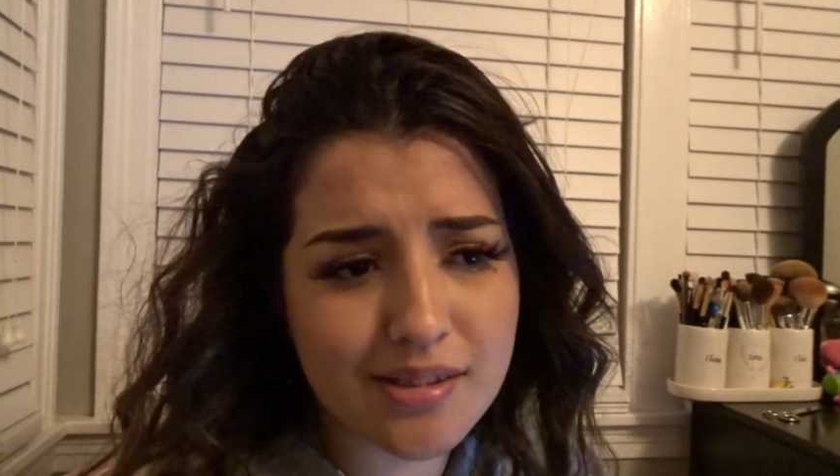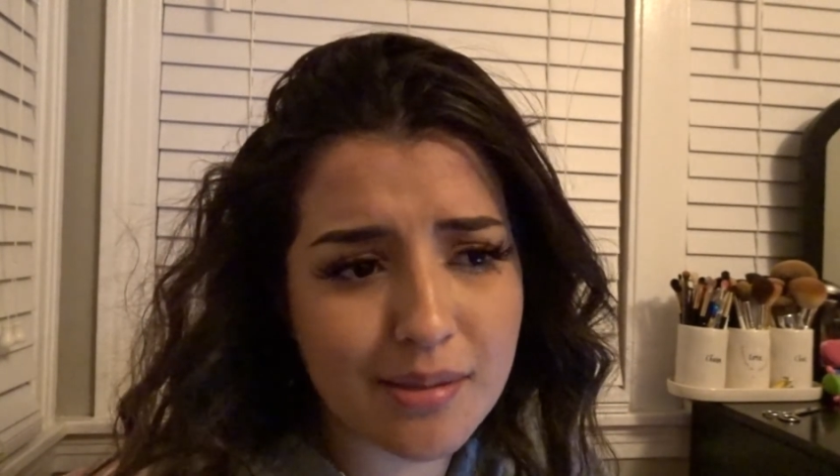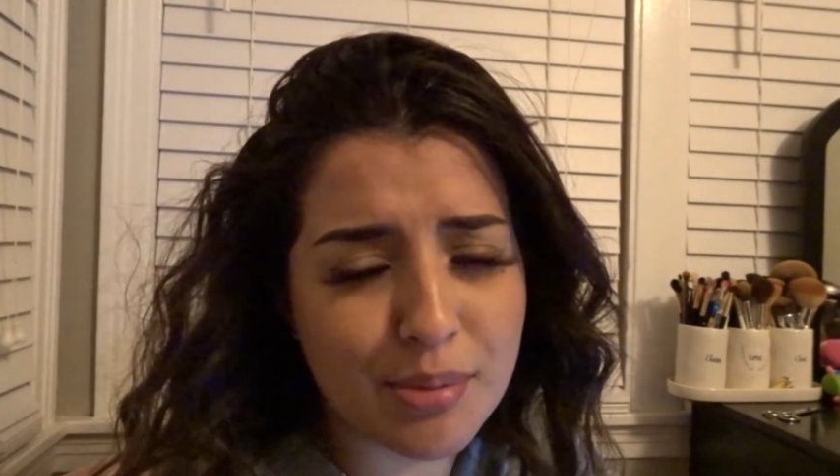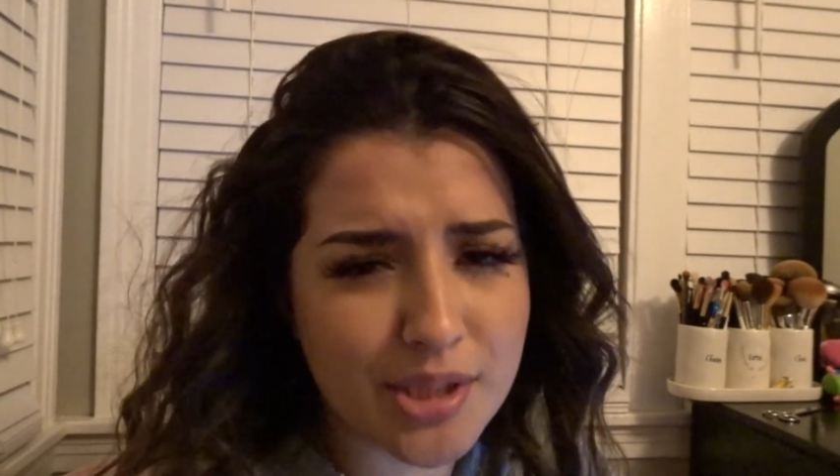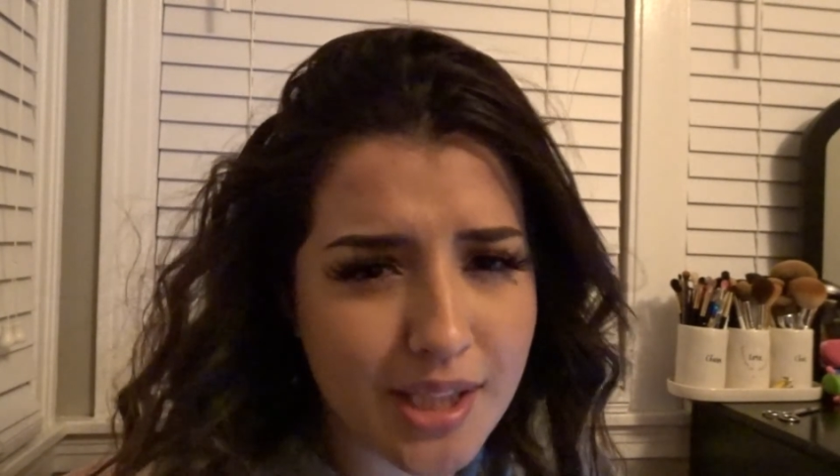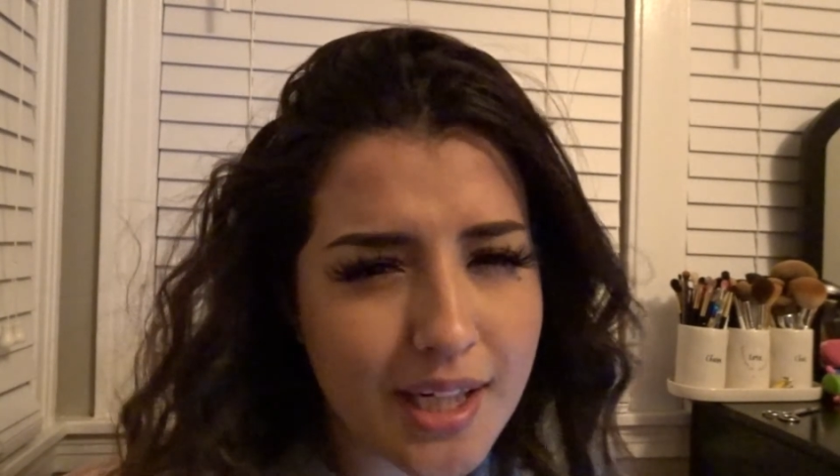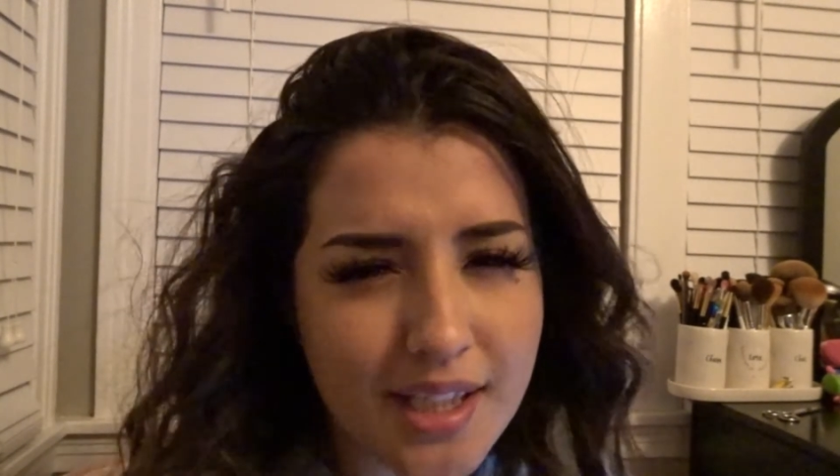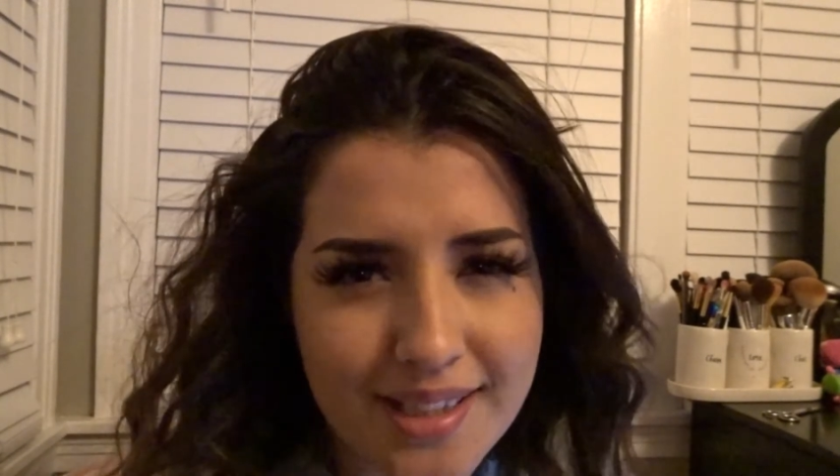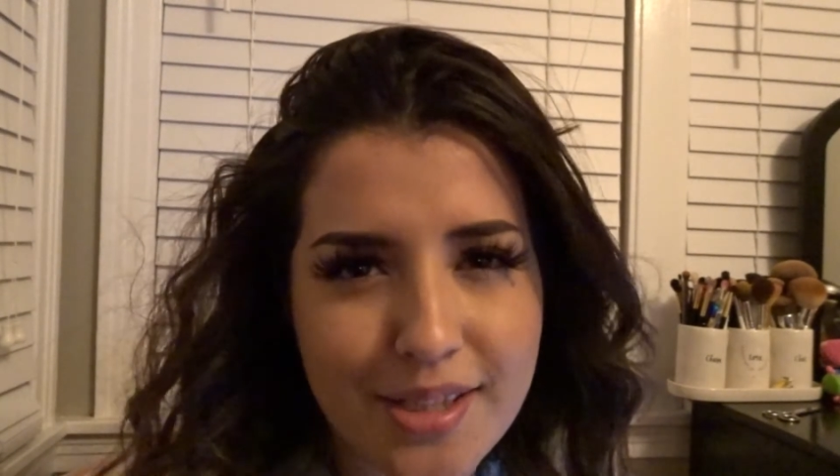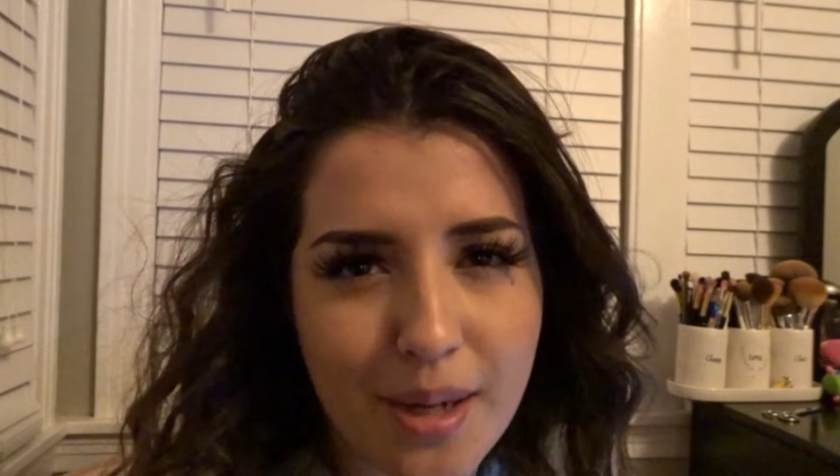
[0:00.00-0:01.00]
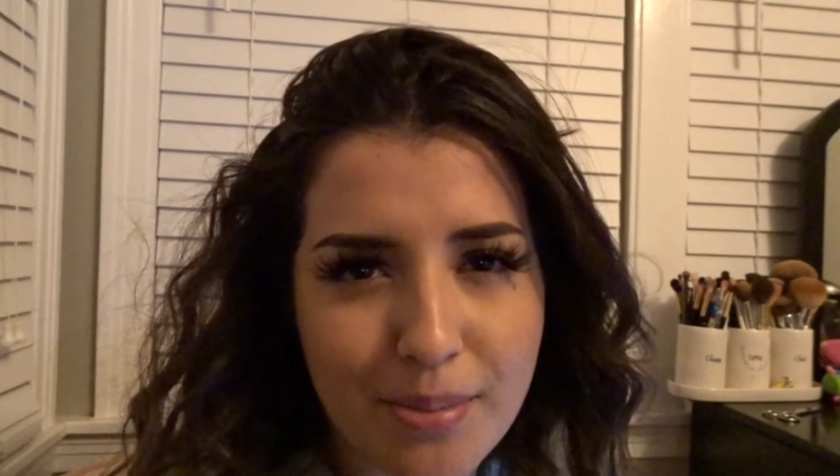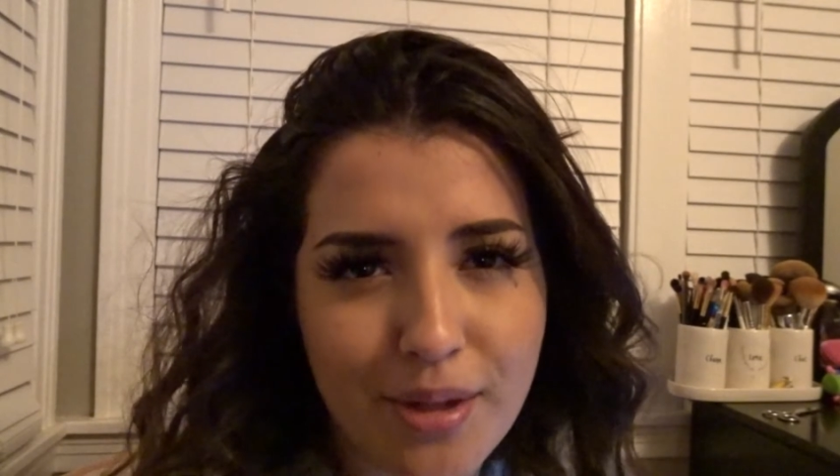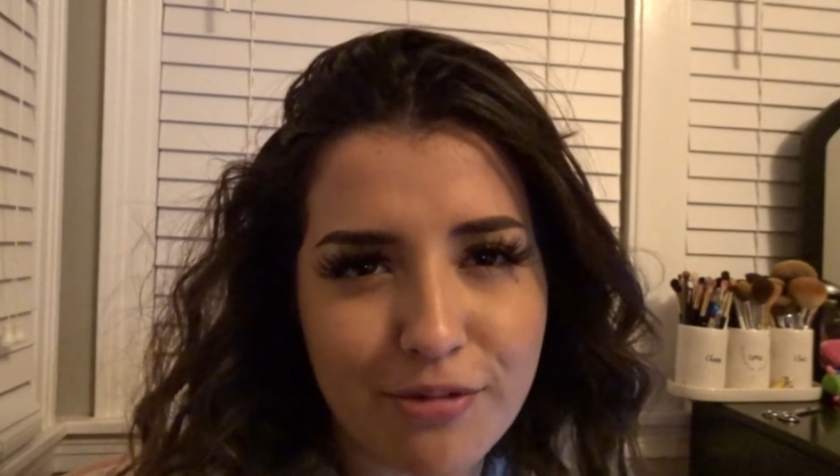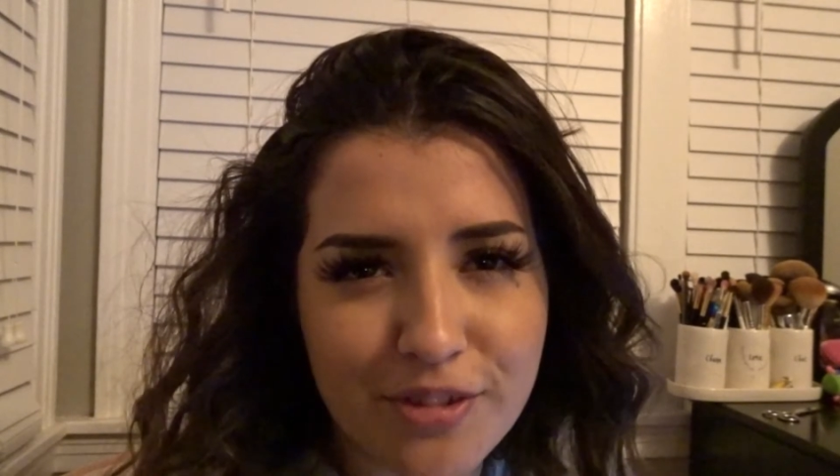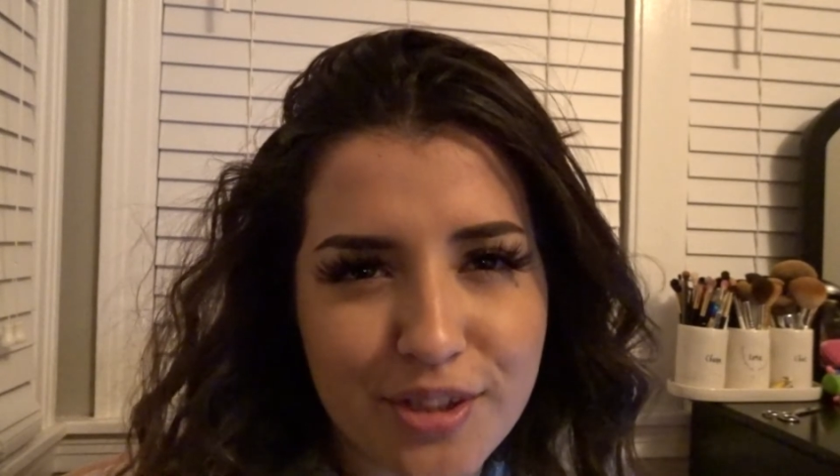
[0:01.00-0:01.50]
But you gotta get the job
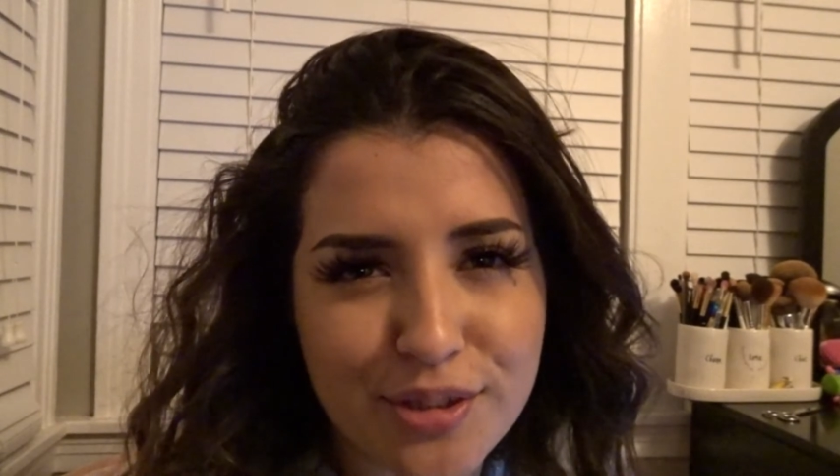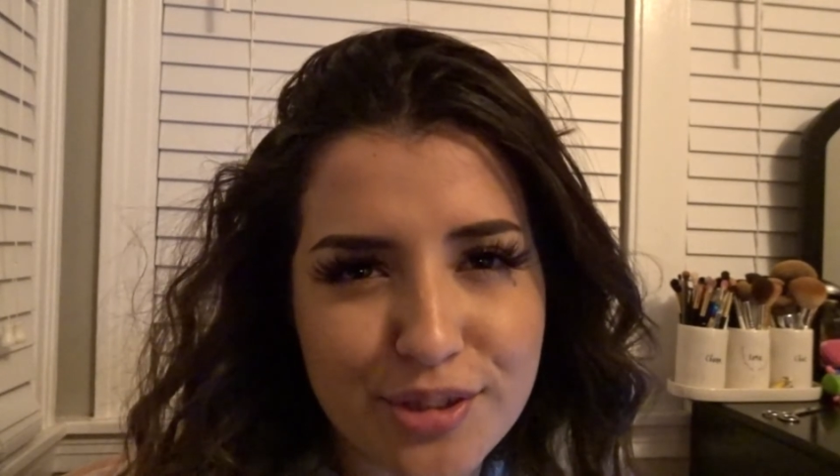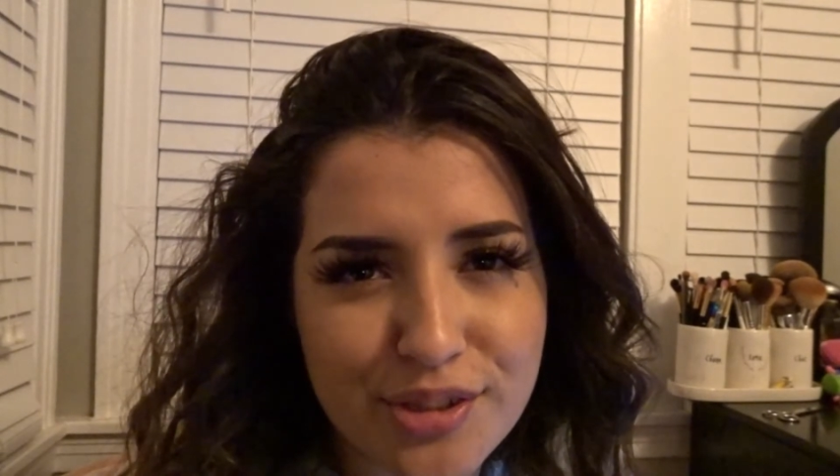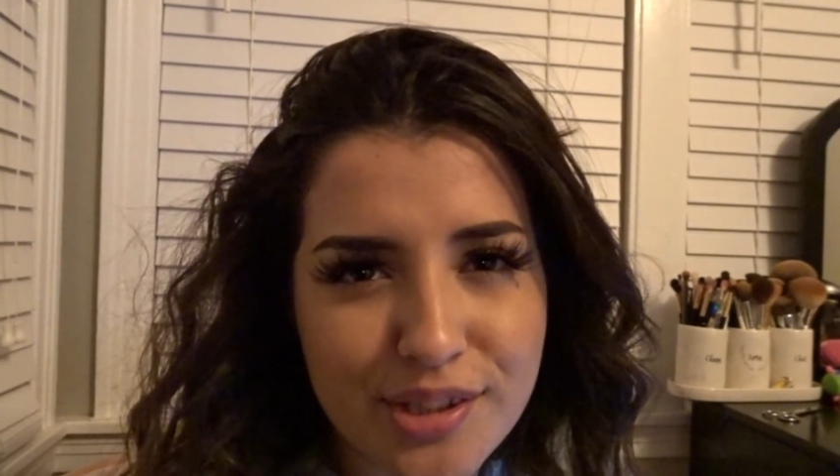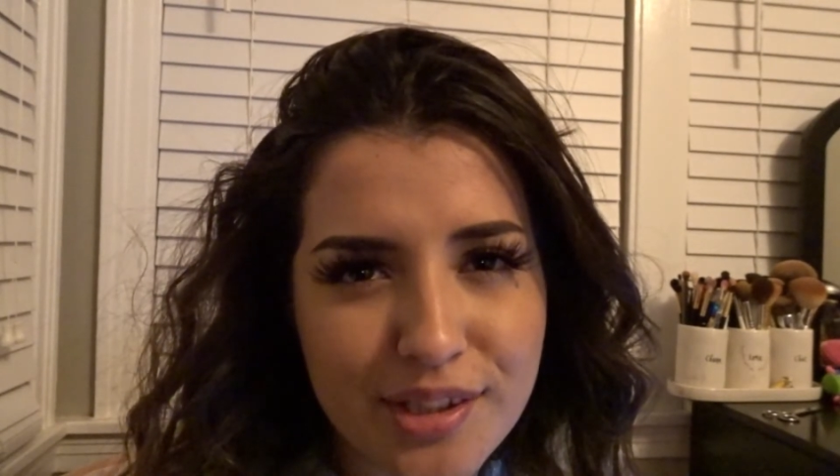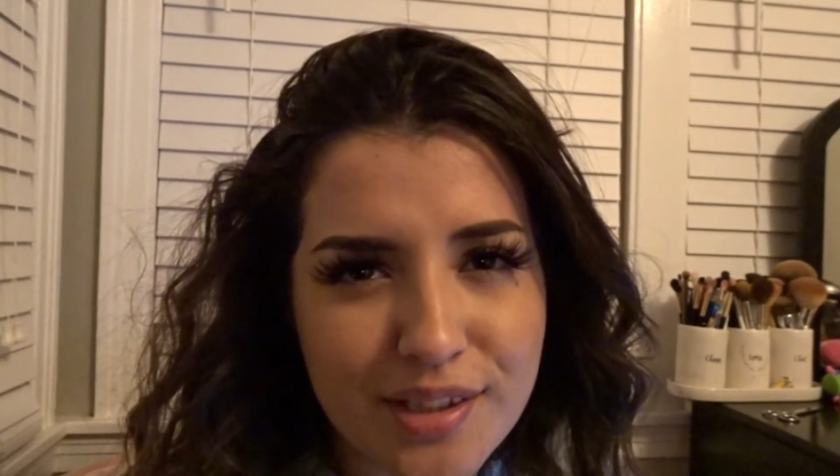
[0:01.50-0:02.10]
done first